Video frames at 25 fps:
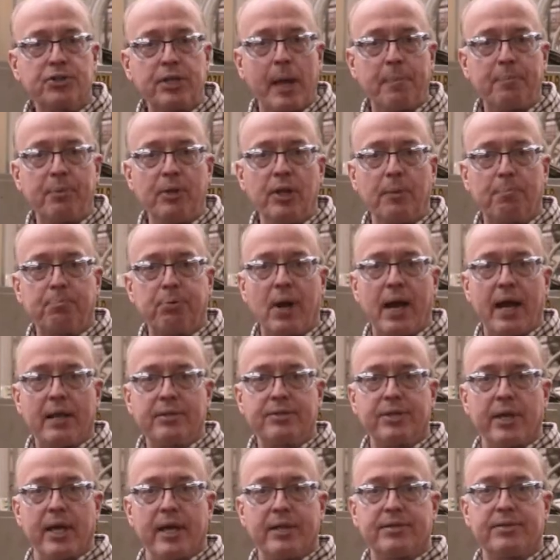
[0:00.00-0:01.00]
step in the
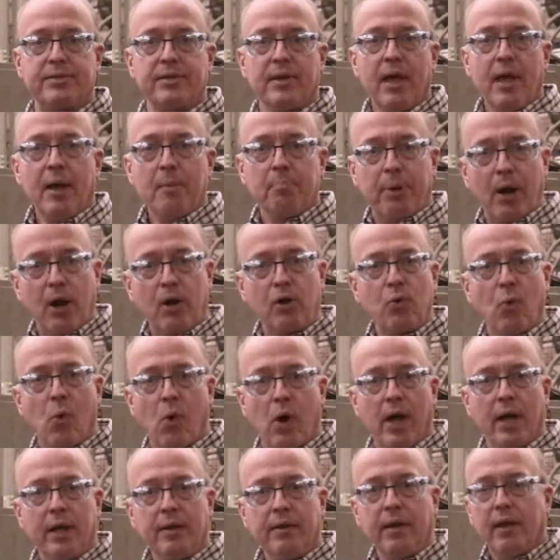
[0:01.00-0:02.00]
process. Part
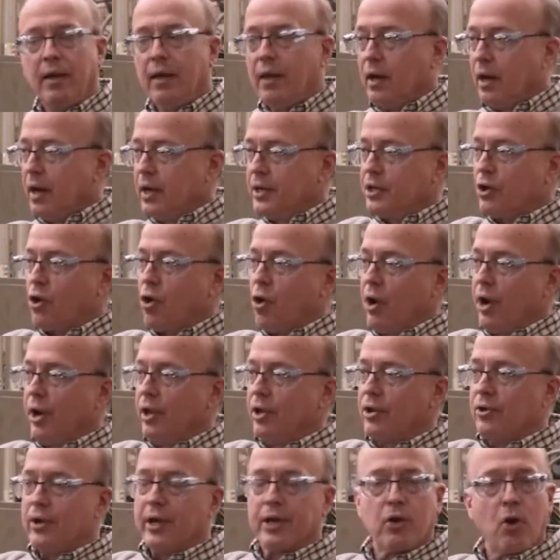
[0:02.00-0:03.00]
one,
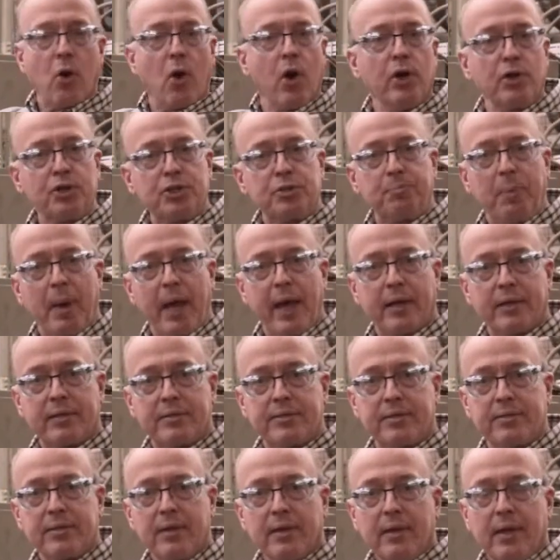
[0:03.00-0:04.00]
uncoiler and coil
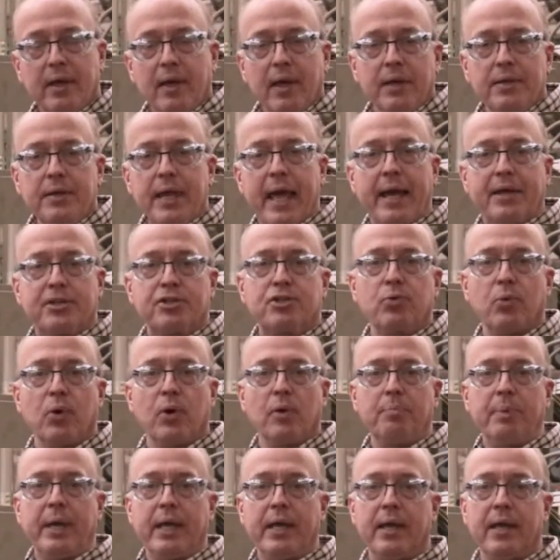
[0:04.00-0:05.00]
specs. Next
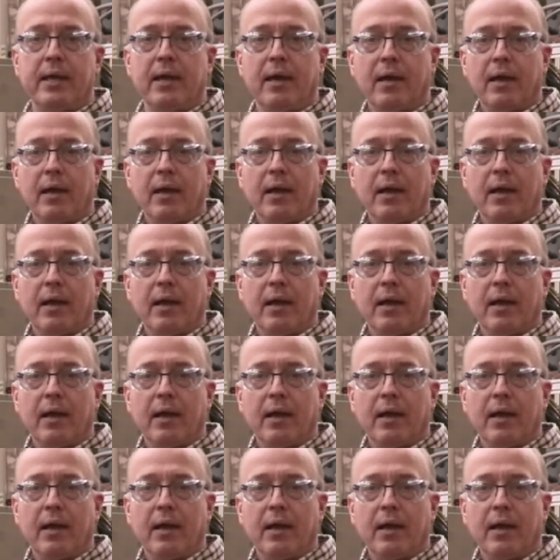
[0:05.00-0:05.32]
will be